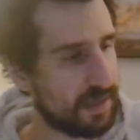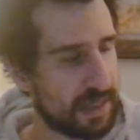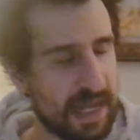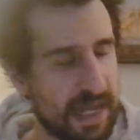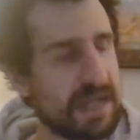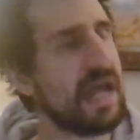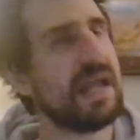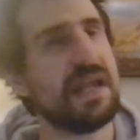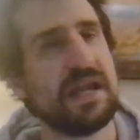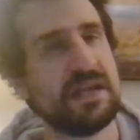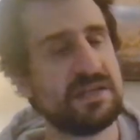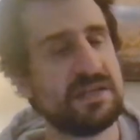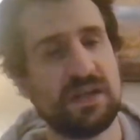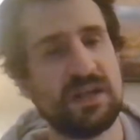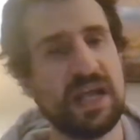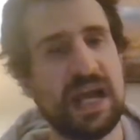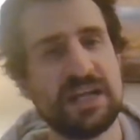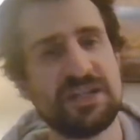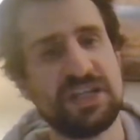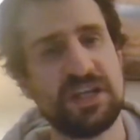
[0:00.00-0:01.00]
Not
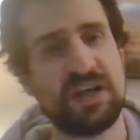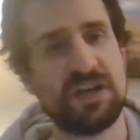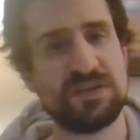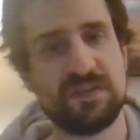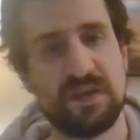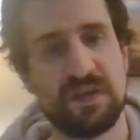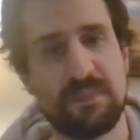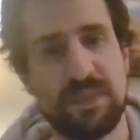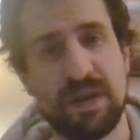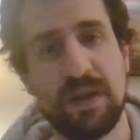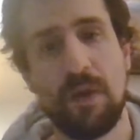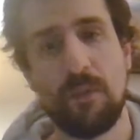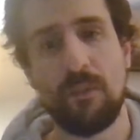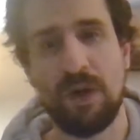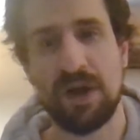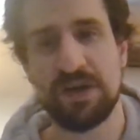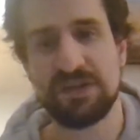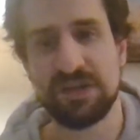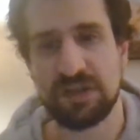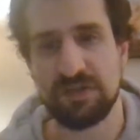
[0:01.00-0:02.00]
Lesnar. Lashley goes for the pin.
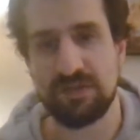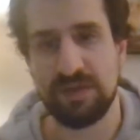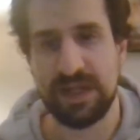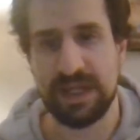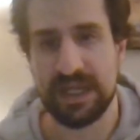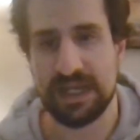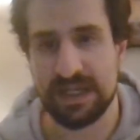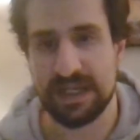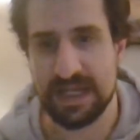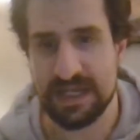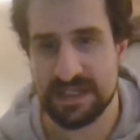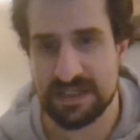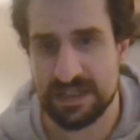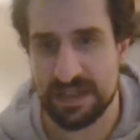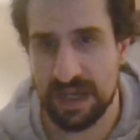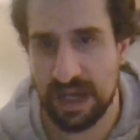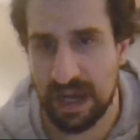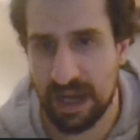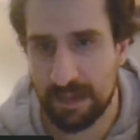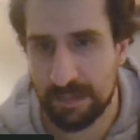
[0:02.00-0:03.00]
1, 2, 3, and
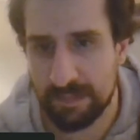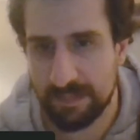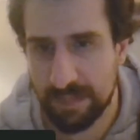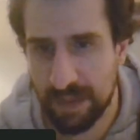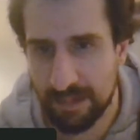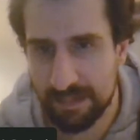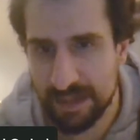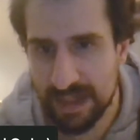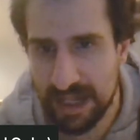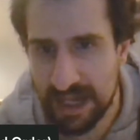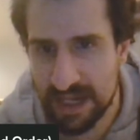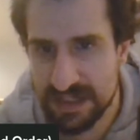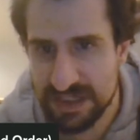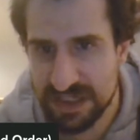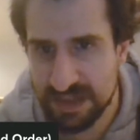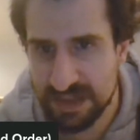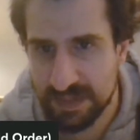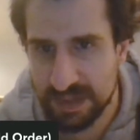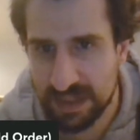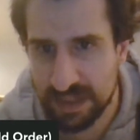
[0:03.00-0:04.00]
Bobby
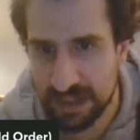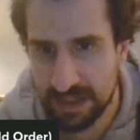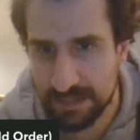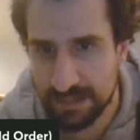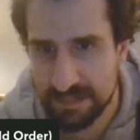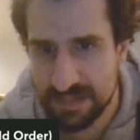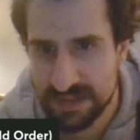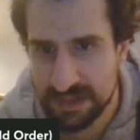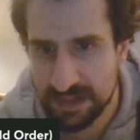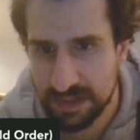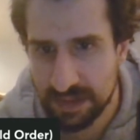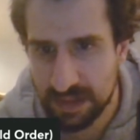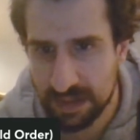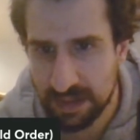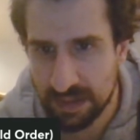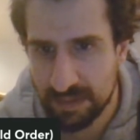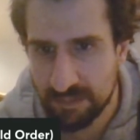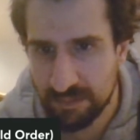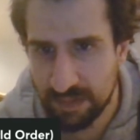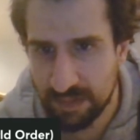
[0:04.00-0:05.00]
Lashley becomes,
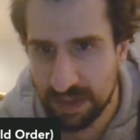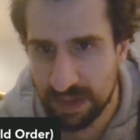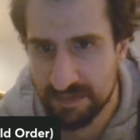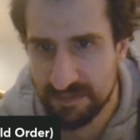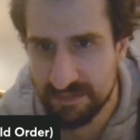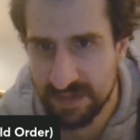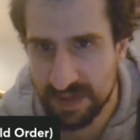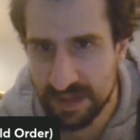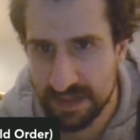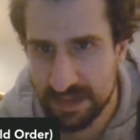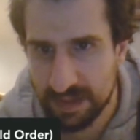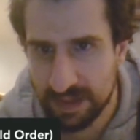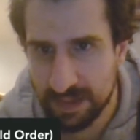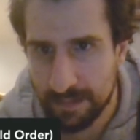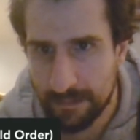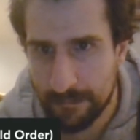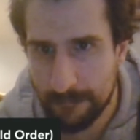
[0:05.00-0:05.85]
where I can find it,